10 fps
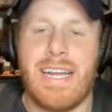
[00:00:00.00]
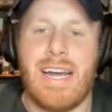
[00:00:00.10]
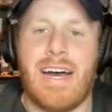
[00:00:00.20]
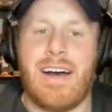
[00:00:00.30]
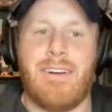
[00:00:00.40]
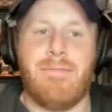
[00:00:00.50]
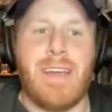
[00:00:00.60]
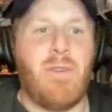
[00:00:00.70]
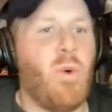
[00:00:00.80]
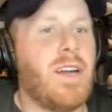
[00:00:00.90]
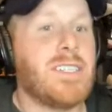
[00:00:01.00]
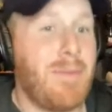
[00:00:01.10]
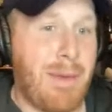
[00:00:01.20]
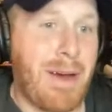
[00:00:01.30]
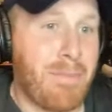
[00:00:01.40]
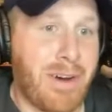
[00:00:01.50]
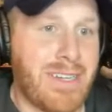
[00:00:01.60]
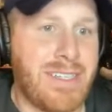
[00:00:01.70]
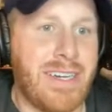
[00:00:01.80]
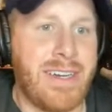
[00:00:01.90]
and one's gonna be about
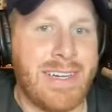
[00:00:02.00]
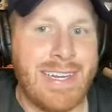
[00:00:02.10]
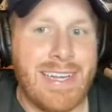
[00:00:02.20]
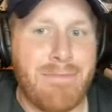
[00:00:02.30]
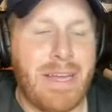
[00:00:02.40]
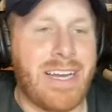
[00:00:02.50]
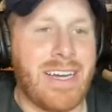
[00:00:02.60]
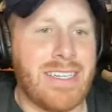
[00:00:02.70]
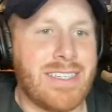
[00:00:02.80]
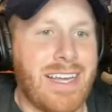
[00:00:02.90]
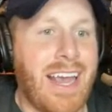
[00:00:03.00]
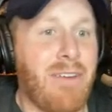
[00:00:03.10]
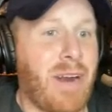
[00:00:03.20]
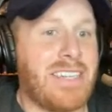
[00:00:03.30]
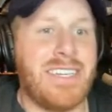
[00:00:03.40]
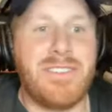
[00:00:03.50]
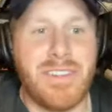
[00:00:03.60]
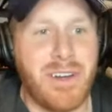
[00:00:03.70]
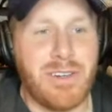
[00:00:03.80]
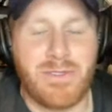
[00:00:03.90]
Boston. Because again, when I sent you the
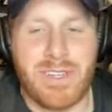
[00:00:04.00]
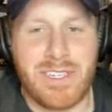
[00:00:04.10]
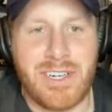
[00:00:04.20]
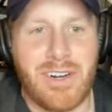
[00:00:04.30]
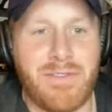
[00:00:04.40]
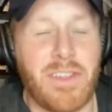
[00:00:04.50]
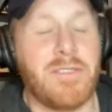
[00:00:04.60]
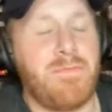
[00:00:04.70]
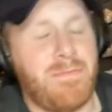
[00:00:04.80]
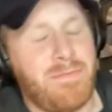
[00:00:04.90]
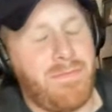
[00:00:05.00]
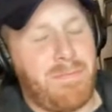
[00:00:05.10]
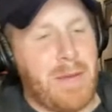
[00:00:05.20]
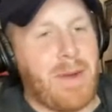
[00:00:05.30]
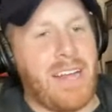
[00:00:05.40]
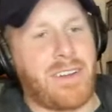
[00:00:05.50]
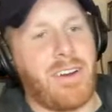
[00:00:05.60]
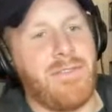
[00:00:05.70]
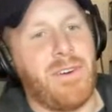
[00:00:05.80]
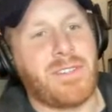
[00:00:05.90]
notes for this show, for those peek behind the
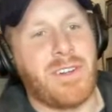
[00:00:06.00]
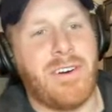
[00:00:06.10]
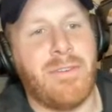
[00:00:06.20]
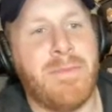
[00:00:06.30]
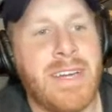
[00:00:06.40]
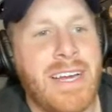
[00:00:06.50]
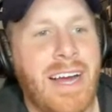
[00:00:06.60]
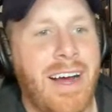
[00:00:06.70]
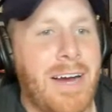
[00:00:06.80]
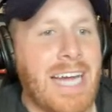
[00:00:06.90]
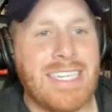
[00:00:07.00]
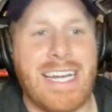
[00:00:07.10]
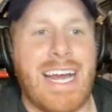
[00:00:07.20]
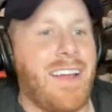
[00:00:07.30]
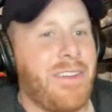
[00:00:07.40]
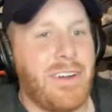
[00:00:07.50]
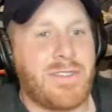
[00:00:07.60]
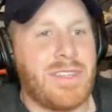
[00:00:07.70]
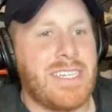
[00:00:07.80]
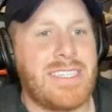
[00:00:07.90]
curtain folks at home, I sent Kyle the notes
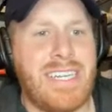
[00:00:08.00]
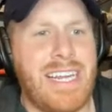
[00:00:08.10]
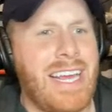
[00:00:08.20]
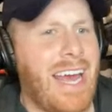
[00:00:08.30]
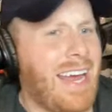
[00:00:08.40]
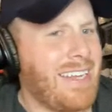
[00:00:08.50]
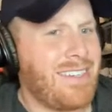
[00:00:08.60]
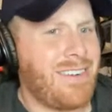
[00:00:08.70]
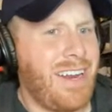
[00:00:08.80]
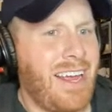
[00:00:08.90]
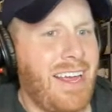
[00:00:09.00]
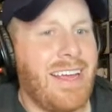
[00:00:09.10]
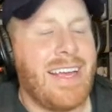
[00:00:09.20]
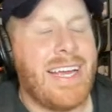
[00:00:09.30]
for this yesterday.